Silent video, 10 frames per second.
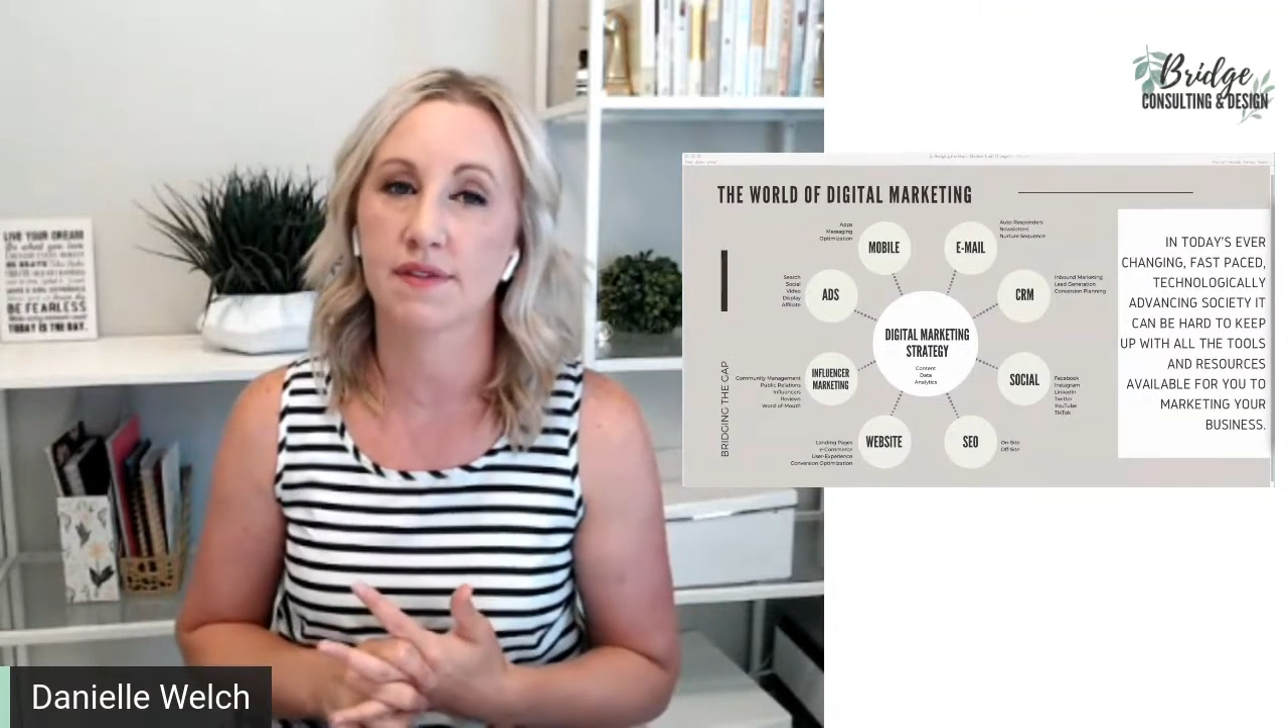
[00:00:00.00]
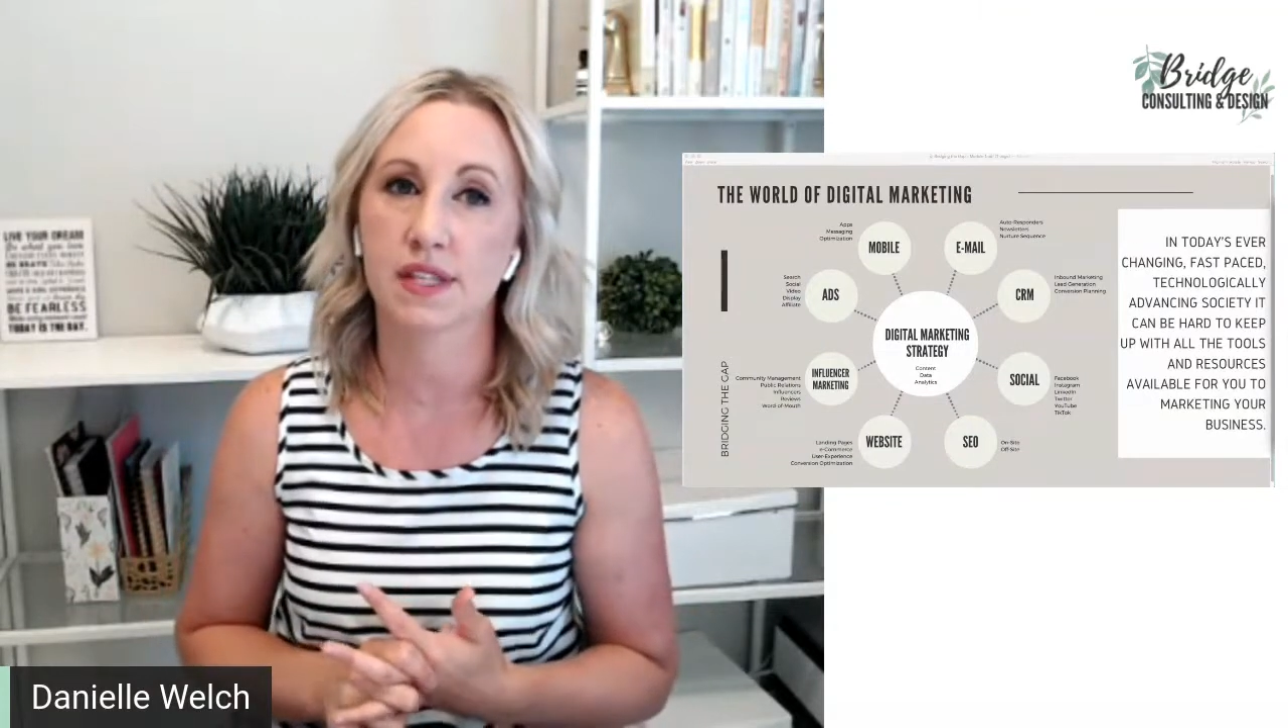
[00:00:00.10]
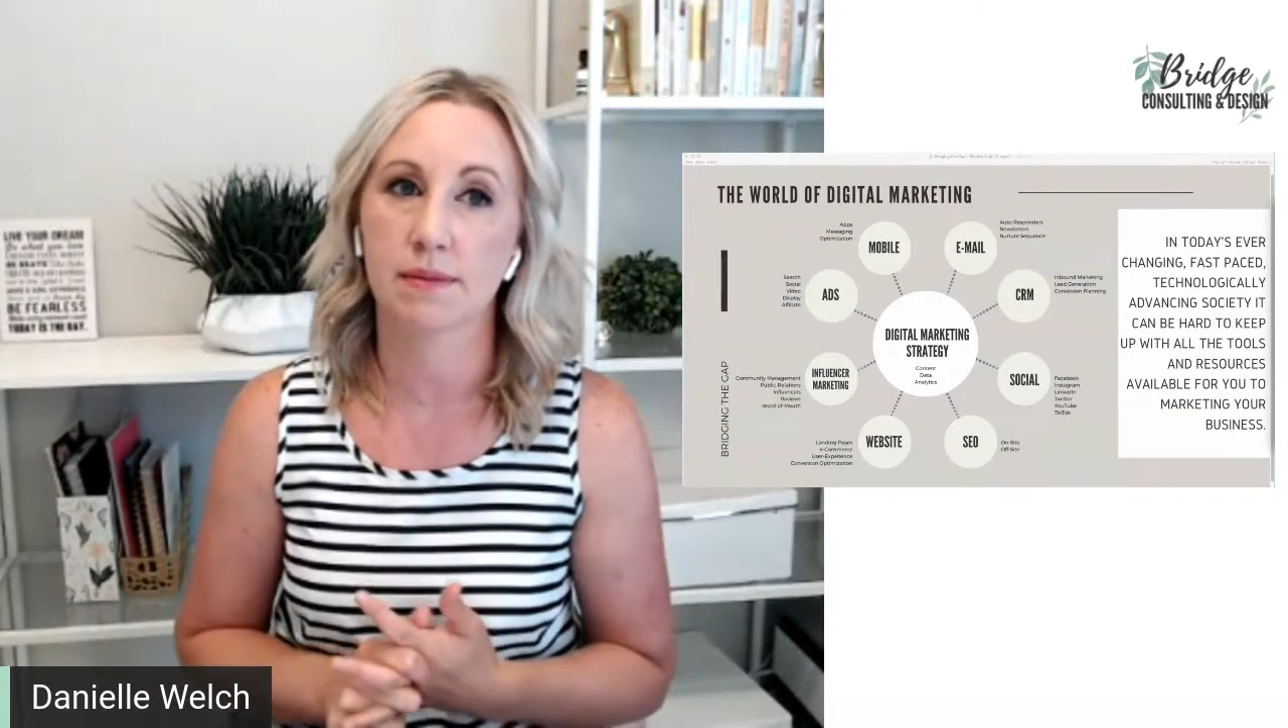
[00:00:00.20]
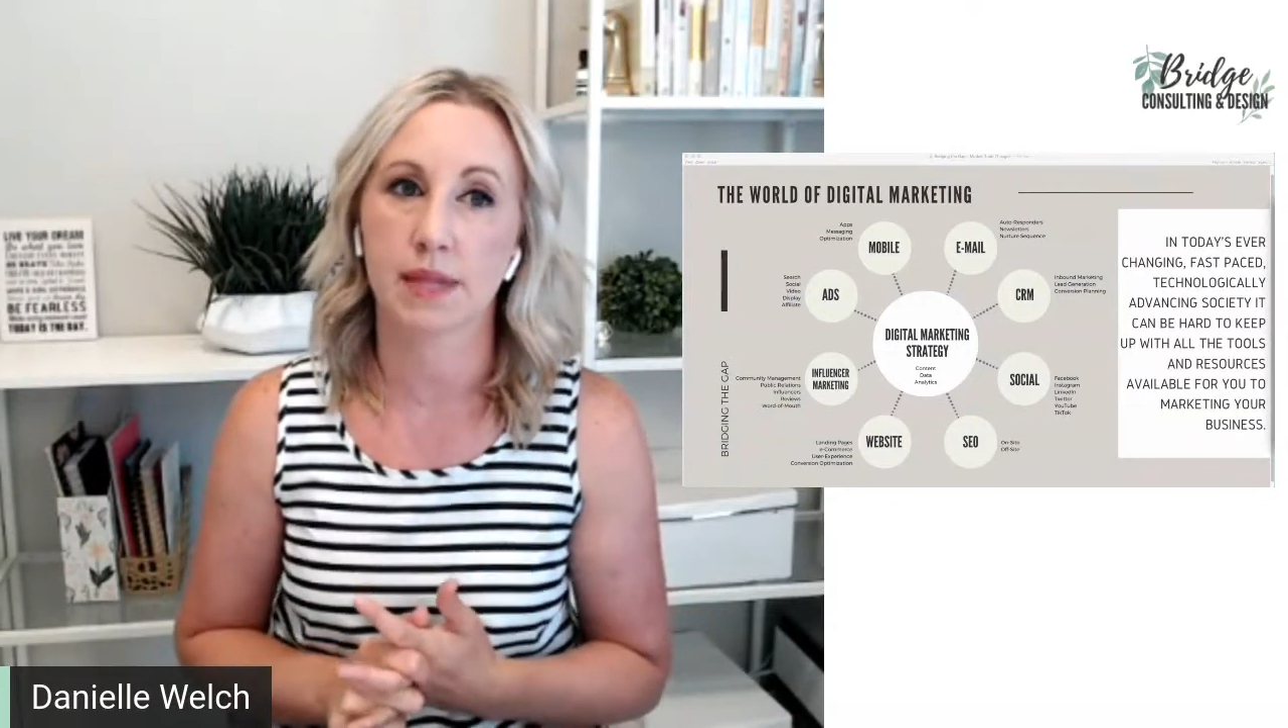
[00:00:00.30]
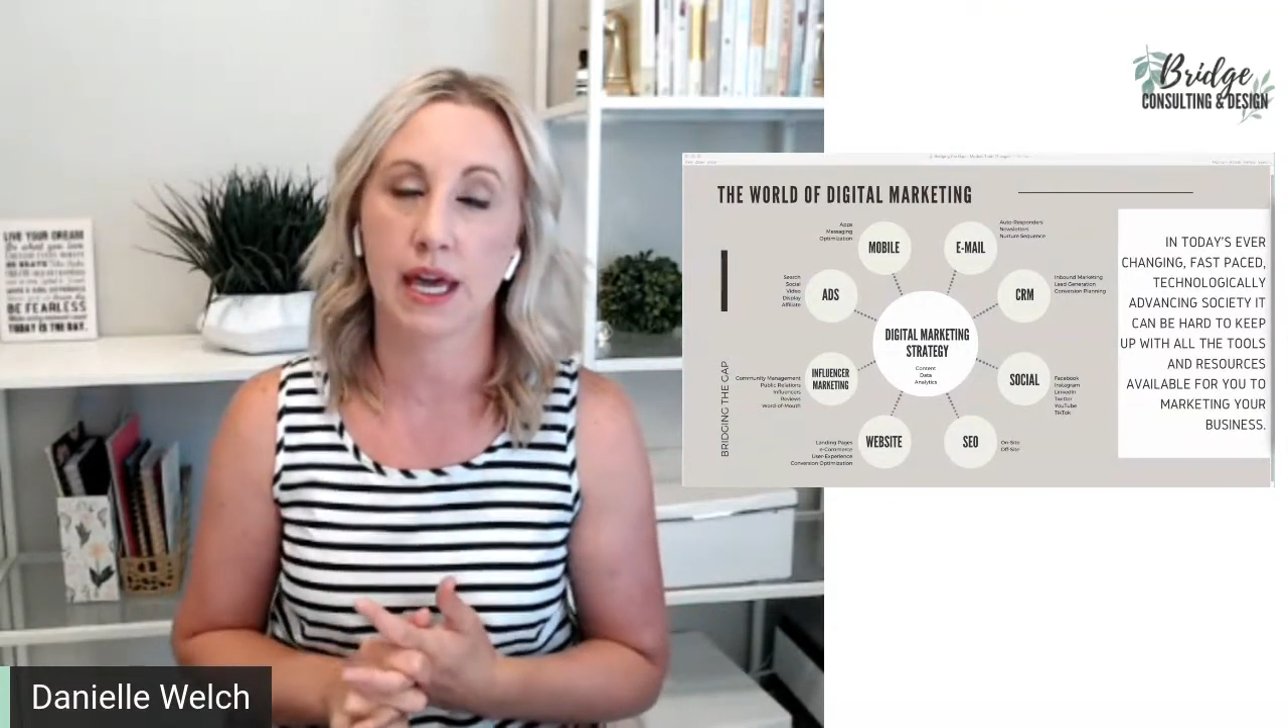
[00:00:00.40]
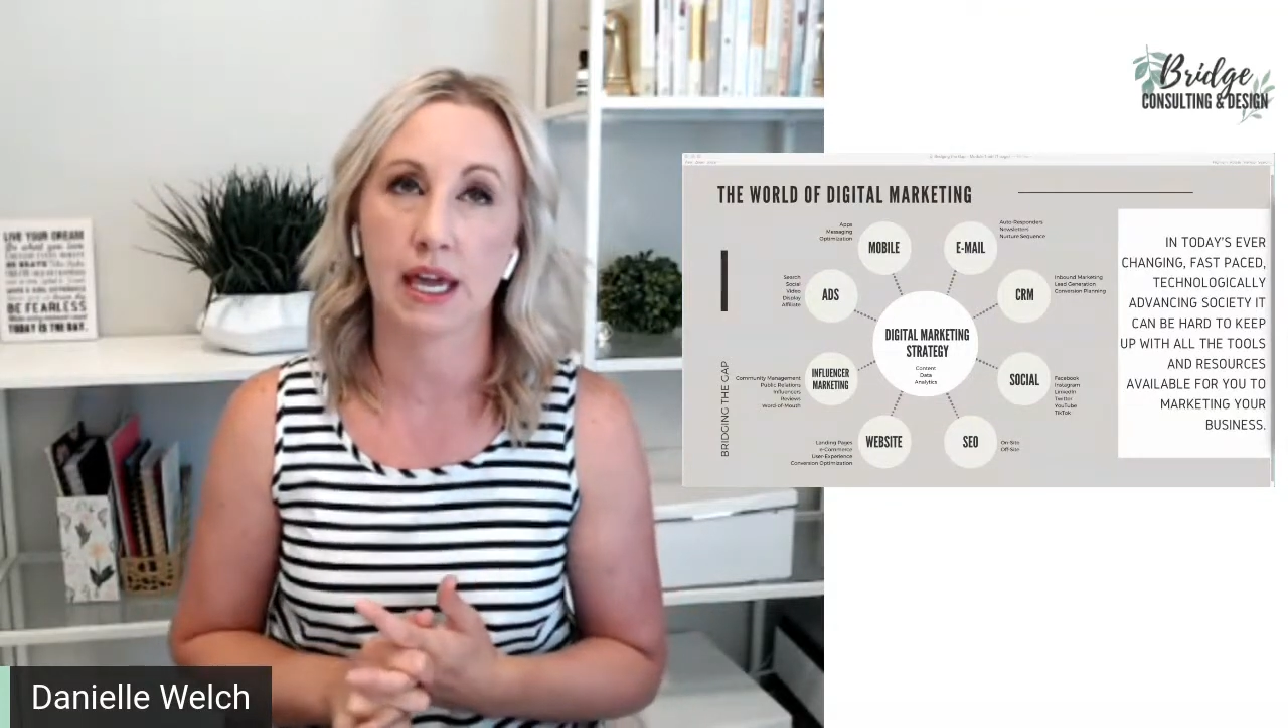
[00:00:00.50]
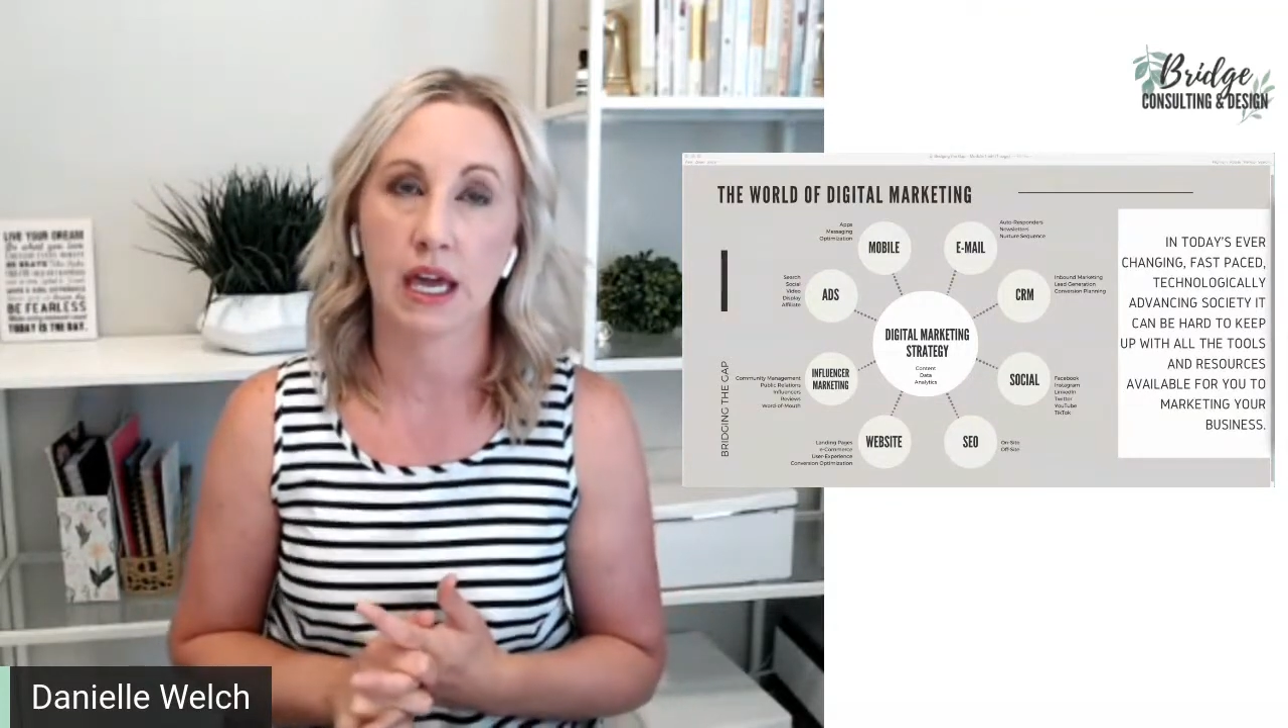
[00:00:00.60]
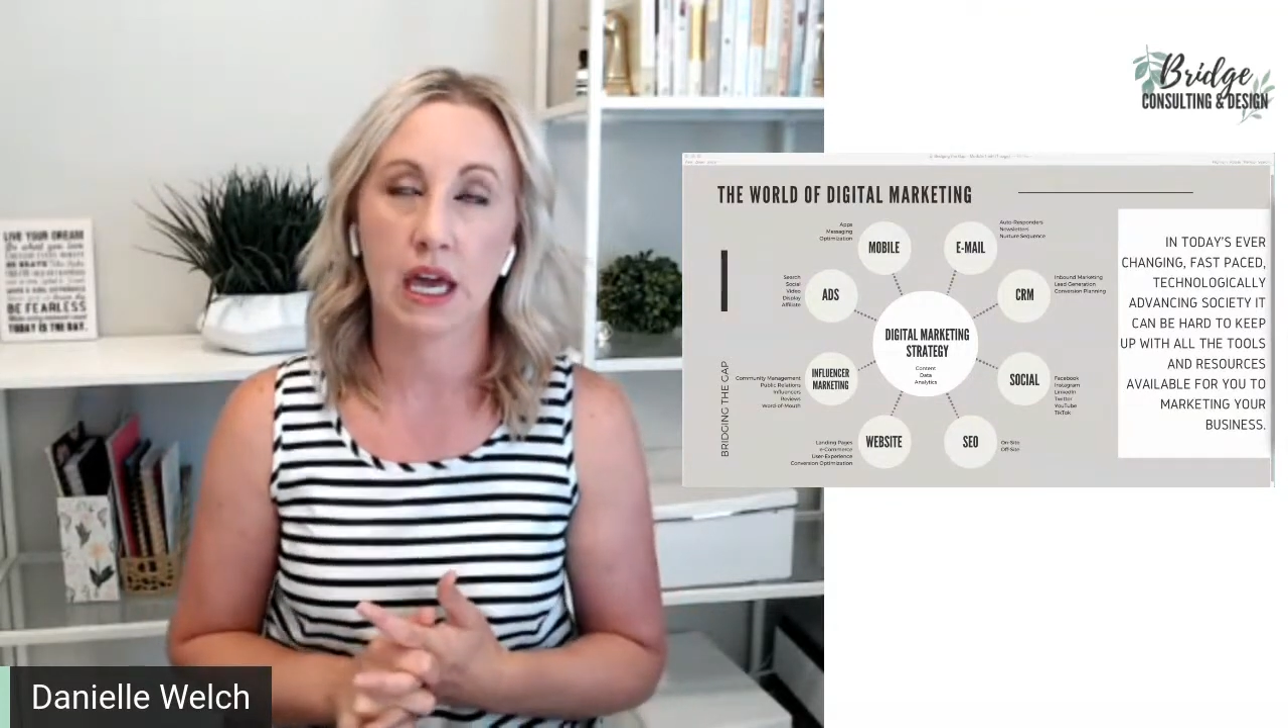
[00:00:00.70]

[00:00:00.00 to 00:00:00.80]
of some like